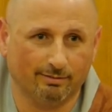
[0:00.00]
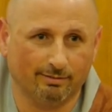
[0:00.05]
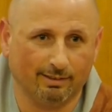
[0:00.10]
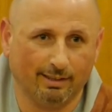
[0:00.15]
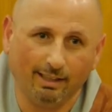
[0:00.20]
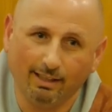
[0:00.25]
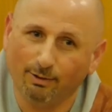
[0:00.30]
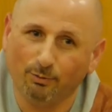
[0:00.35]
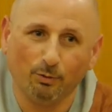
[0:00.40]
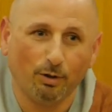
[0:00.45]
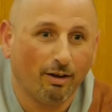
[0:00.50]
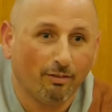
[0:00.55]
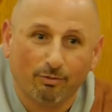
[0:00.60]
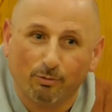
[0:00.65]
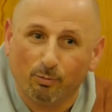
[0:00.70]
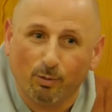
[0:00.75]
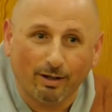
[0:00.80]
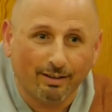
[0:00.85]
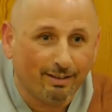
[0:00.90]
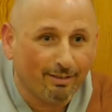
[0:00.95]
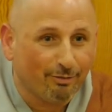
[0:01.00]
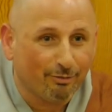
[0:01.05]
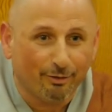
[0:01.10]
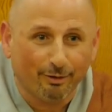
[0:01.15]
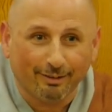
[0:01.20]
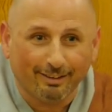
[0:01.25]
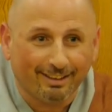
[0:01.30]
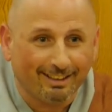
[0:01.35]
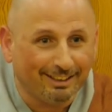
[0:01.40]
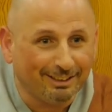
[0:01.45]
Here we have
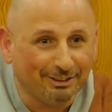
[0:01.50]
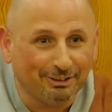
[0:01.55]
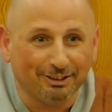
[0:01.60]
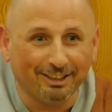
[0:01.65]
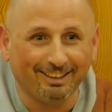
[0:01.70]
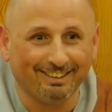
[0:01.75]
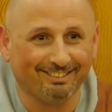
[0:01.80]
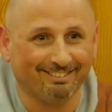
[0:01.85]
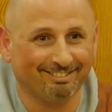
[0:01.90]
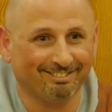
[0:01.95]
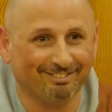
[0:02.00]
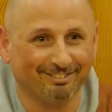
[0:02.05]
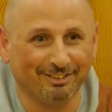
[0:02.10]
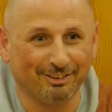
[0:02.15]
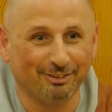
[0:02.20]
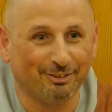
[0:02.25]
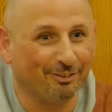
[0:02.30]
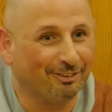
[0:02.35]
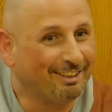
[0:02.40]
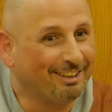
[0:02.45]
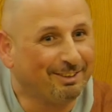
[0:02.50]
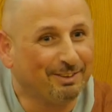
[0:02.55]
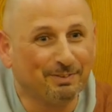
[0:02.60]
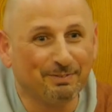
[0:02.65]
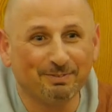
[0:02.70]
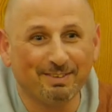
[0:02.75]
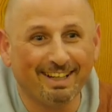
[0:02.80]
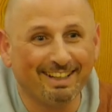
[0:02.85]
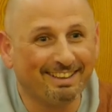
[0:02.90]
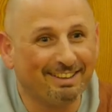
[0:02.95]
wonderful kitchen. You don't need to
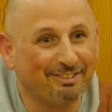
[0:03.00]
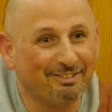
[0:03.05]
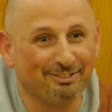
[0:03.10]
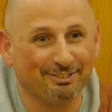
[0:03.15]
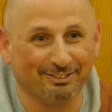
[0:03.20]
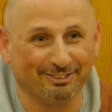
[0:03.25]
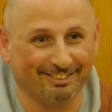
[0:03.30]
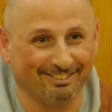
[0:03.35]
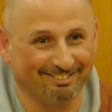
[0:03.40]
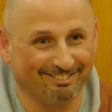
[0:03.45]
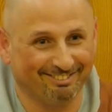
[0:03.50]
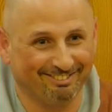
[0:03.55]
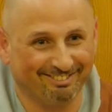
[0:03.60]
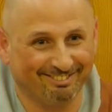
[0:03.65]
beg the food.